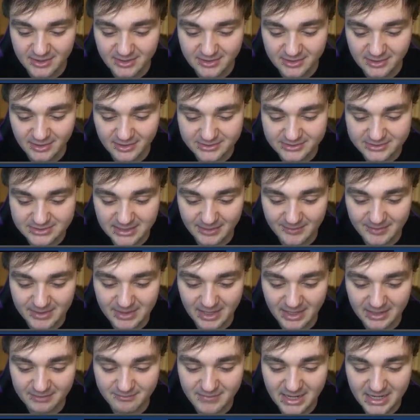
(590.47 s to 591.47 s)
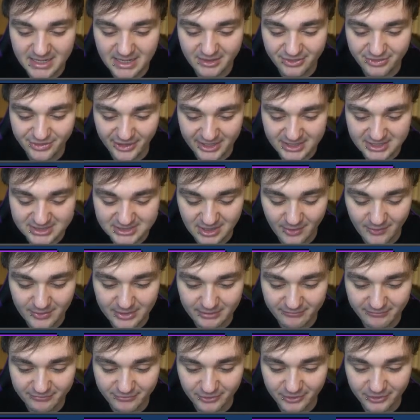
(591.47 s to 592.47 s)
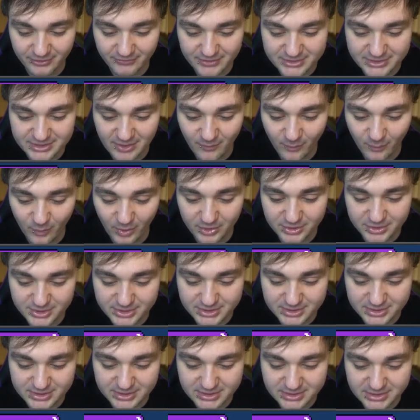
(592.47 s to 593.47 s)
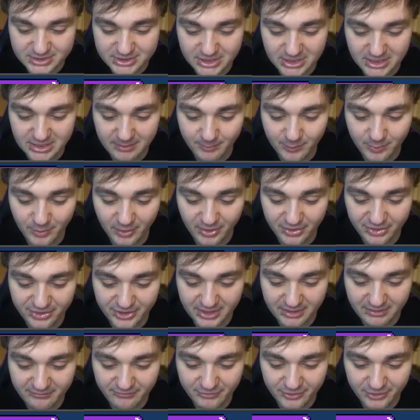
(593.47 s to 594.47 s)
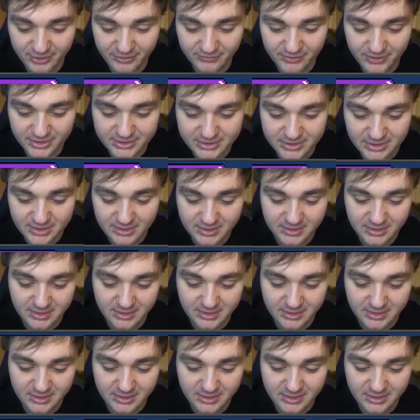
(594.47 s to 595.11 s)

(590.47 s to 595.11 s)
God damn it. Like, many things going in front of us at once. She can put a thing in front of us.